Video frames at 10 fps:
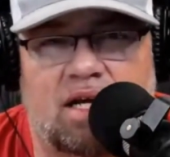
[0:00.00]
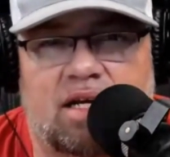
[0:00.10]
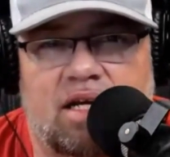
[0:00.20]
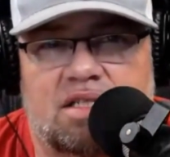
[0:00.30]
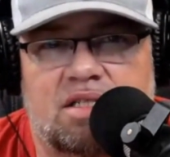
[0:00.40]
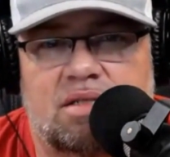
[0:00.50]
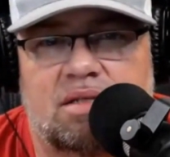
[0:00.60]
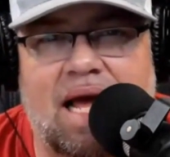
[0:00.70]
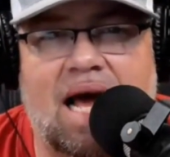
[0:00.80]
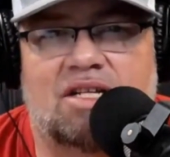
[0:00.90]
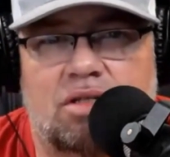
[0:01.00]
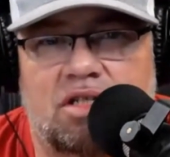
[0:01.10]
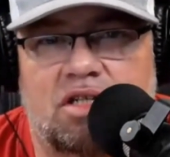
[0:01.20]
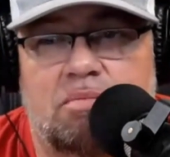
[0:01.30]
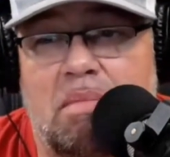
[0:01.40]
I guess,
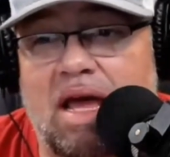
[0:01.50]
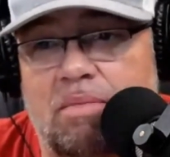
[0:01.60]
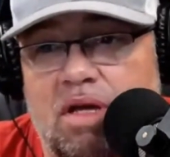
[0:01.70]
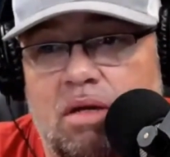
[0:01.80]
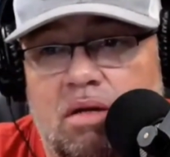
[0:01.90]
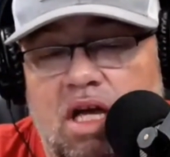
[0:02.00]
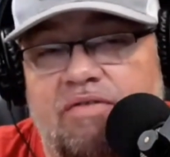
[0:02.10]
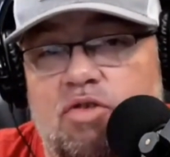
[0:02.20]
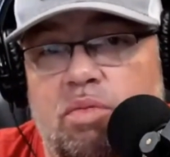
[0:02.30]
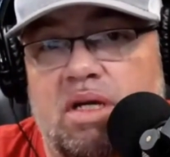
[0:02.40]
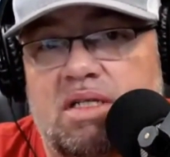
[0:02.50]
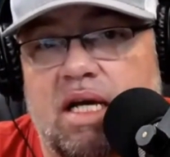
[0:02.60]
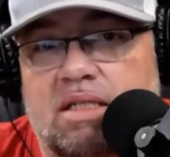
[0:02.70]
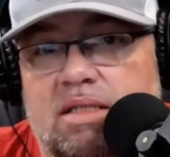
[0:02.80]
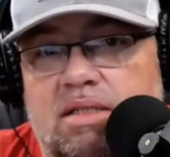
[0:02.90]
nationally, maybe if you beat
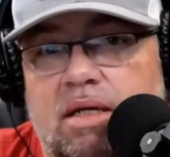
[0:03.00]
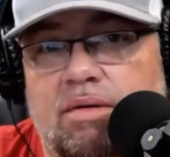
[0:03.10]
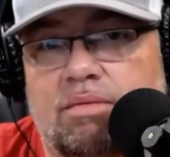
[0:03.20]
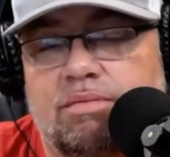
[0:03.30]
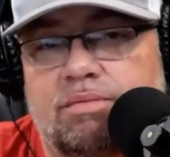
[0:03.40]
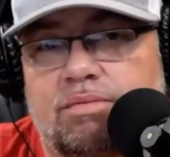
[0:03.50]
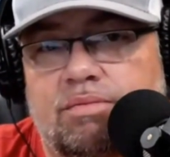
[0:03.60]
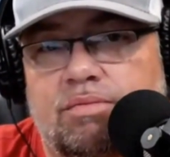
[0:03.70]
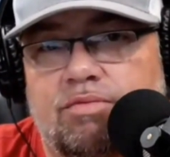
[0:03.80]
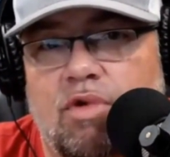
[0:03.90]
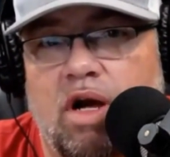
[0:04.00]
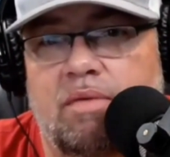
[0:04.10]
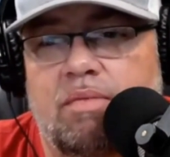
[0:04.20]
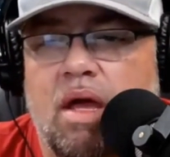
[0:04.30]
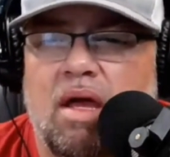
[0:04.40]
Texas there,
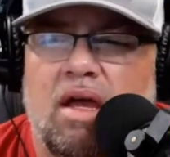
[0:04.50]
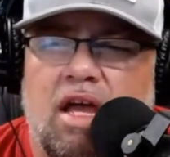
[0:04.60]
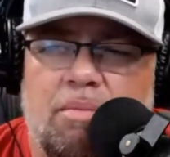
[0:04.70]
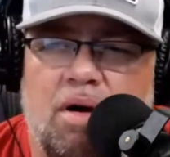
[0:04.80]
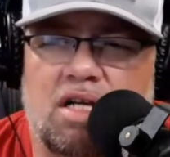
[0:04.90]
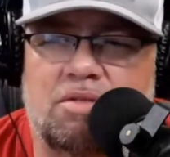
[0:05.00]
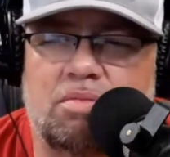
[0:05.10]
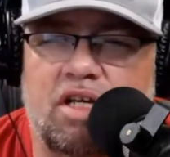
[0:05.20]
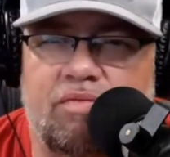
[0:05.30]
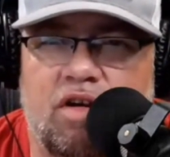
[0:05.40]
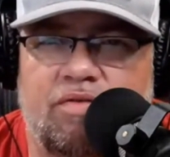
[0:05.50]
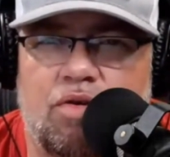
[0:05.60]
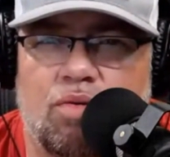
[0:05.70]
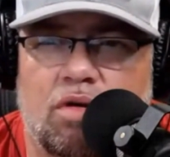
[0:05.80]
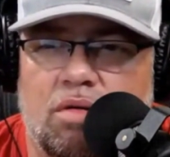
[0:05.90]
right? And possibly even if
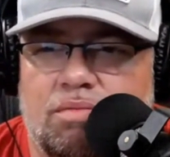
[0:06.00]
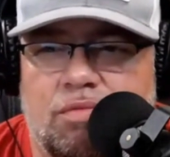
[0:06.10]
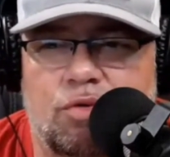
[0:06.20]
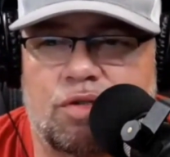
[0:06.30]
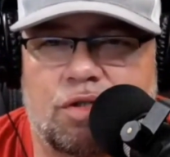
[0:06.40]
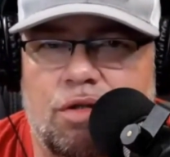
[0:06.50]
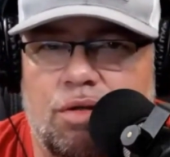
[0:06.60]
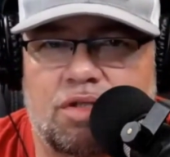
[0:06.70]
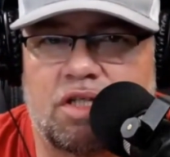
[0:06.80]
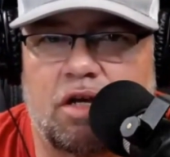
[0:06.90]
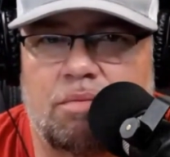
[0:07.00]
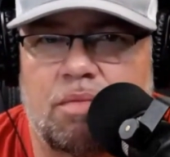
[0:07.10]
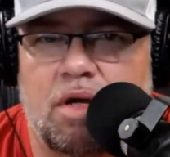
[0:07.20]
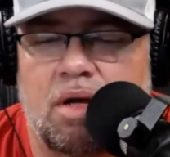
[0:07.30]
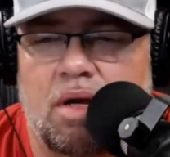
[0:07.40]
you were to lose a close game.
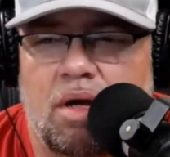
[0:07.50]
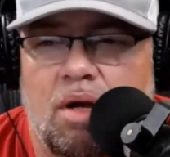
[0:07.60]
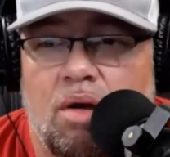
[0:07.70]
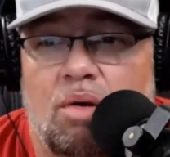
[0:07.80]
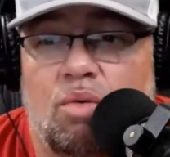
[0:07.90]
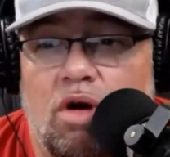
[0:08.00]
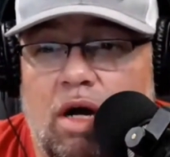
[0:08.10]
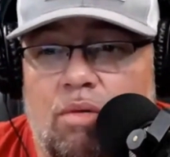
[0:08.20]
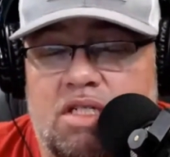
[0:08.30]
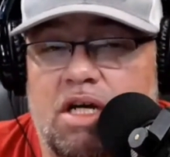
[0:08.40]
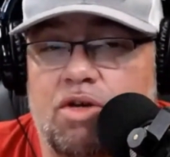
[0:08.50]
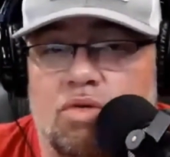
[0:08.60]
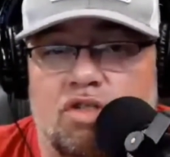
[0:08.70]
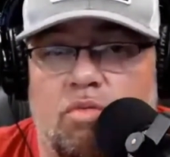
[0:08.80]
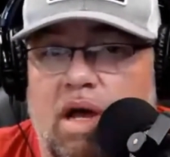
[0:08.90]
What I would tell you
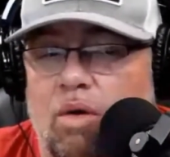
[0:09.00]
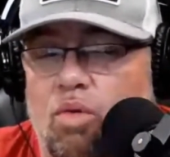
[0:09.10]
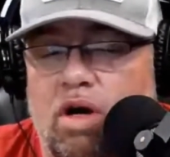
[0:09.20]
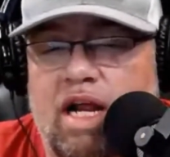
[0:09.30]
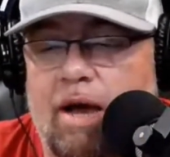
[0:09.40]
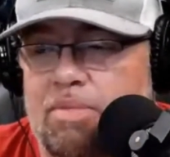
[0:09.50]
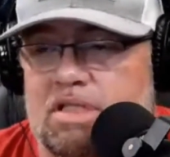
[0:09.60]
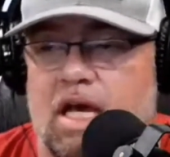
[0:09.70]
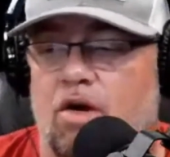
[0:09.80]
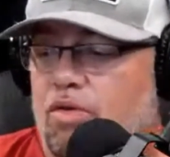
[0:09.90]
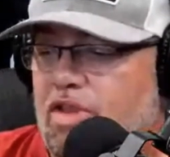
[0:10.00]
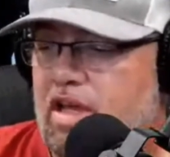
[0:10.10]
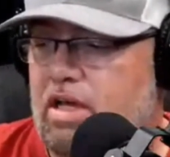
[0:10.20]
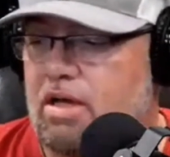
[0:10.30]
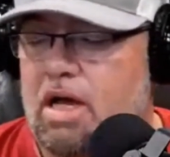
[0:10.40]
is no matter what happens, I don't
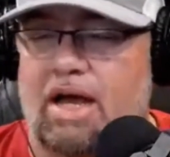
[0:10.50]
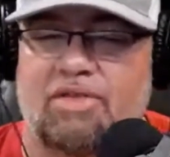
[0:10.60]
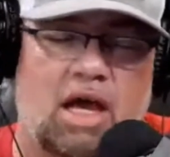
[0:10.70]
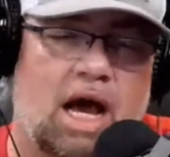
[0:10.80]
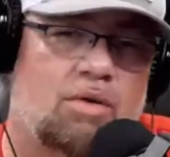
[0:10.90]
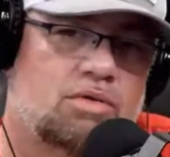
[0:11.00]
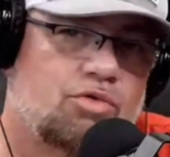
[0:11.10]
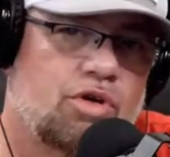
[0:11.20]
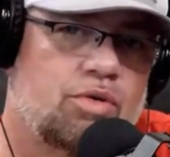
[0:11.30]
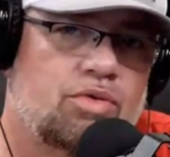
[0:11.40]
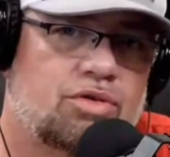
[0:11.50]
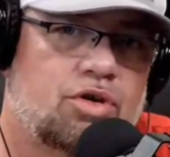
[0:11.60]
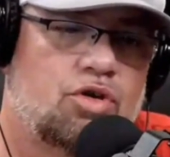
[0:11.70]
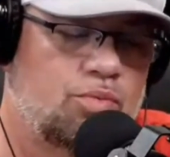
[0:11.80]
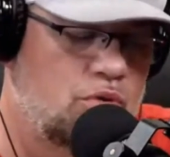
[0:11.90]
think I think I would agree with
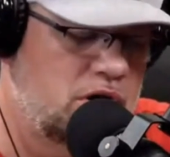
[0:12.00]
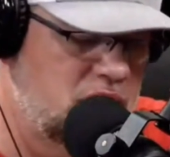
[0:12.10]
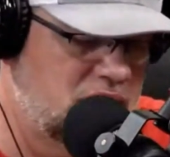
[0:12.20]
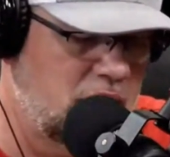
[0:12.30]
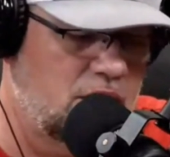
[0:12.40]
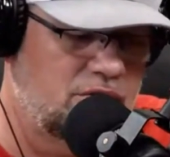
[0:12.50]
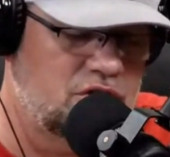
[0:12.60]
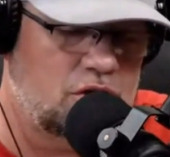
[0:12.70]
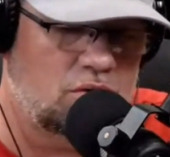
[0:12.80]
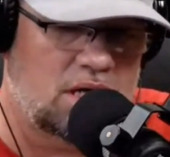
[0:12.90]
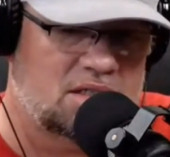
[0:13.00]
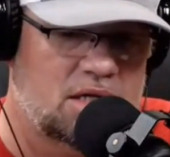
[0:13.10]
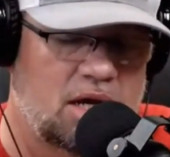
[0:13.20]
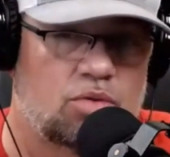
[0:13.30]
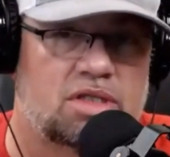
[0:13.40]
Coop what he said on the show last
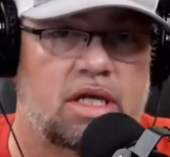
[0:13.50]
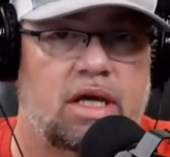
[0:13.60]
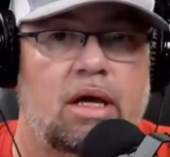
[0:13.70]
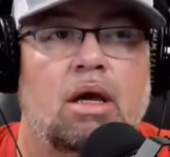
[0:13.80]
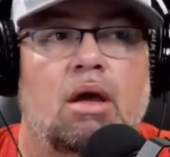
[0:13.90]
night was that